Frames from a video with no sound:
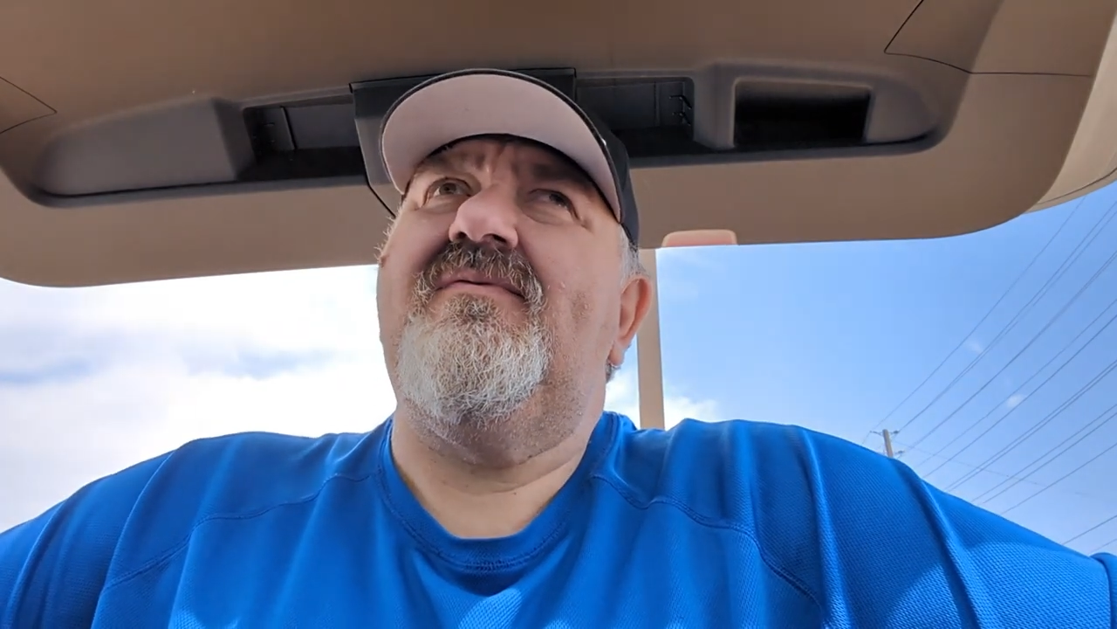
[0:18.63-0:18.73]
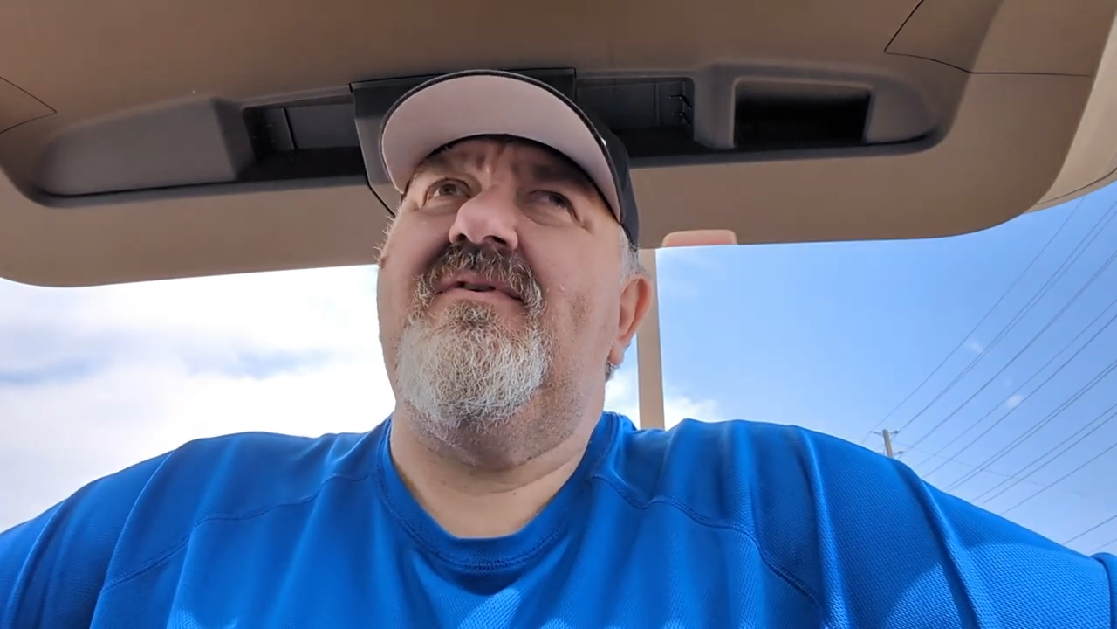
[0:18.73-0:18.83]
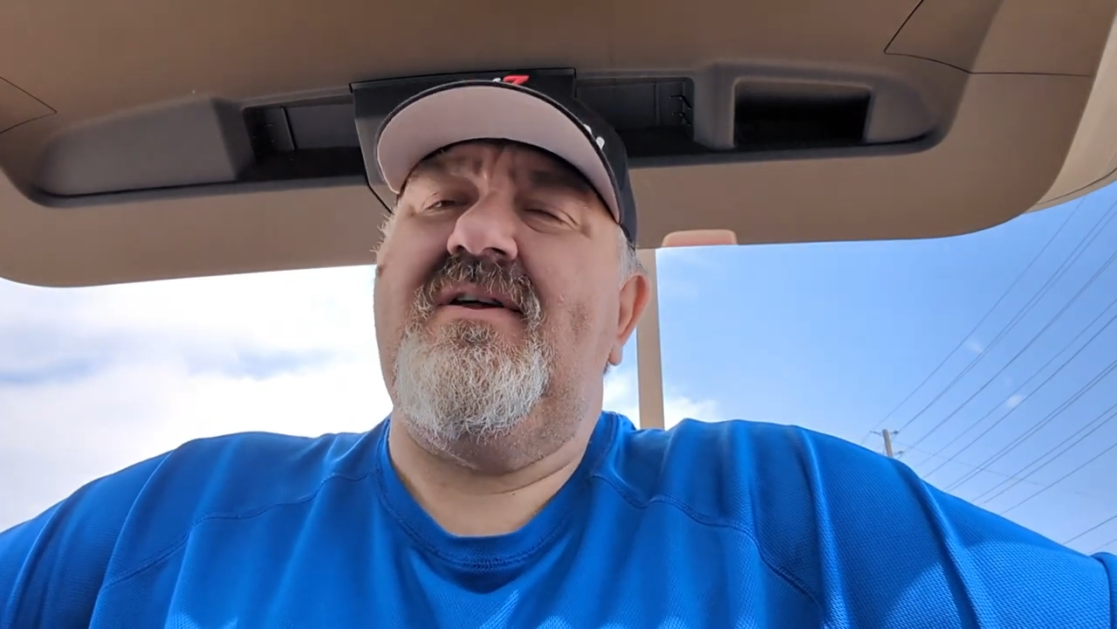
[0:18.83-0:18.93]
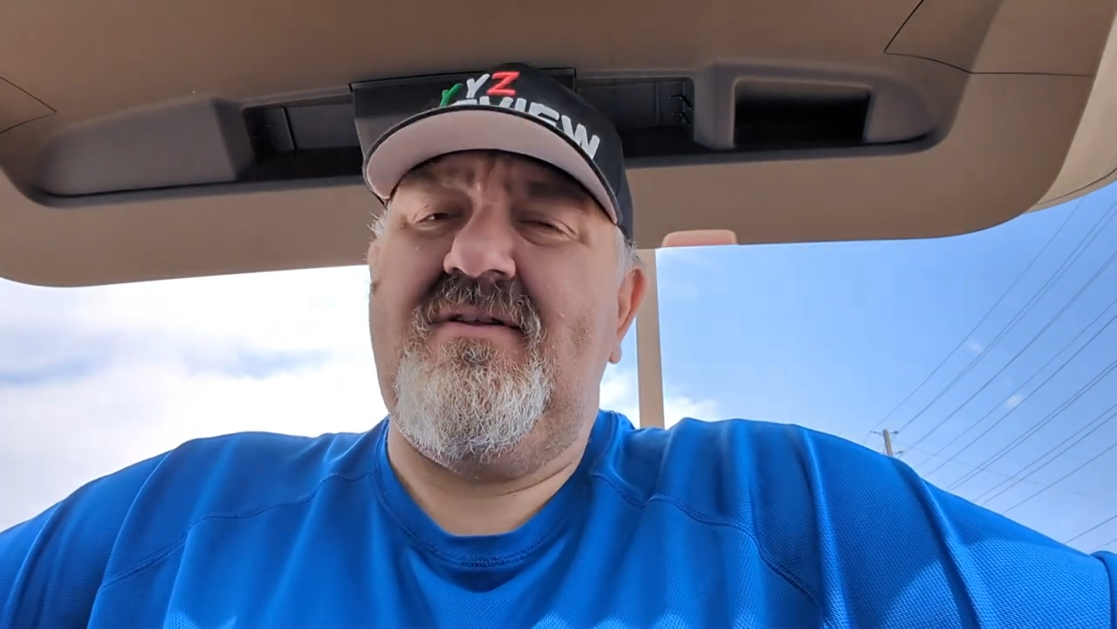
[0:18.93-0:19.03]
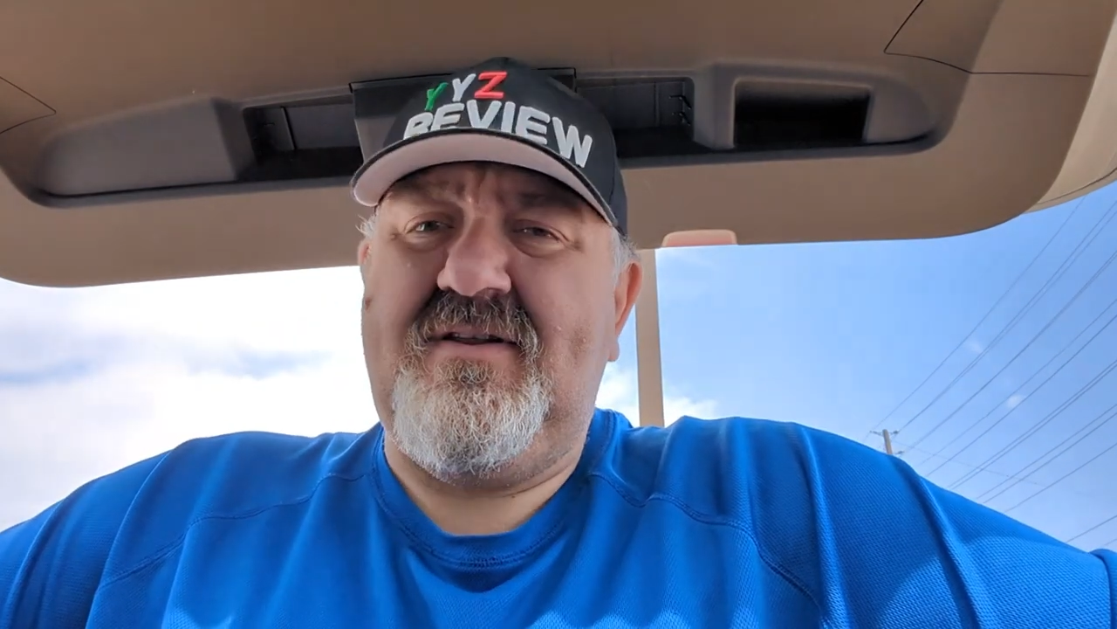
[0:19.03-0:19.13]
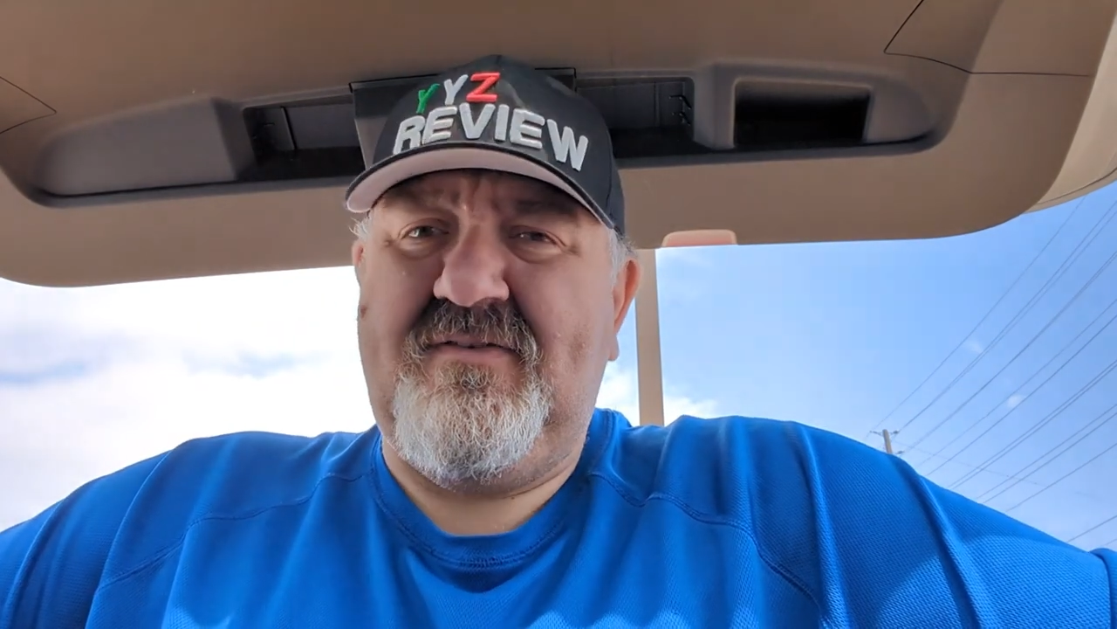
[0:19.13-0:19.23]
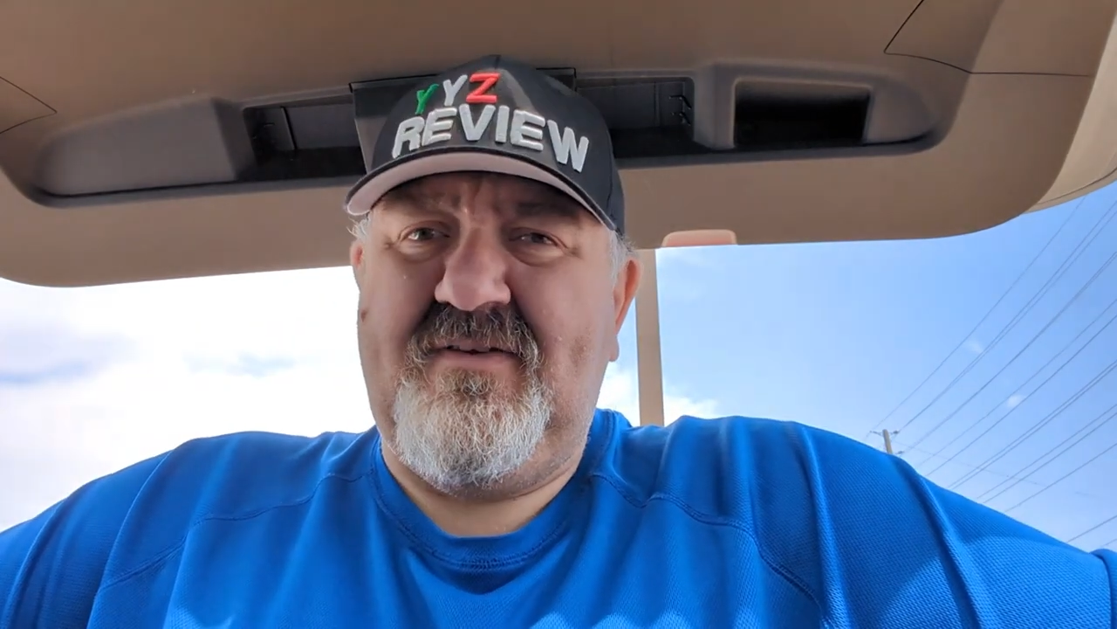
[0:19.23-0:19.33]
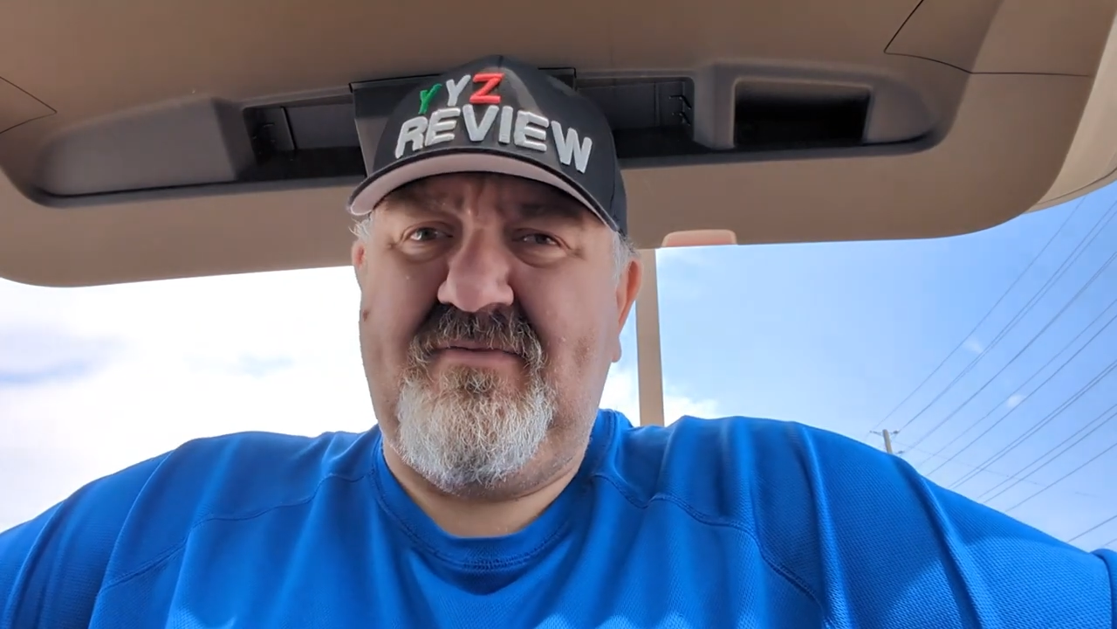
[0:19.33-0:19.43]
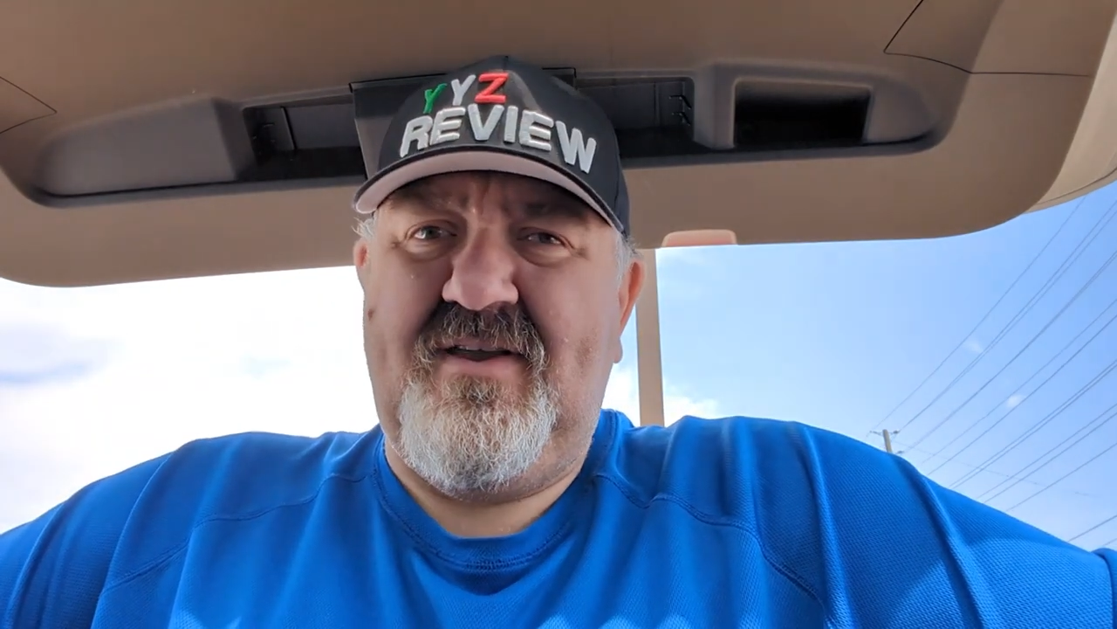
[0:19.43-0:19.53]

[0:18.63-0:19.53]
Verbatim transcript: for another edition of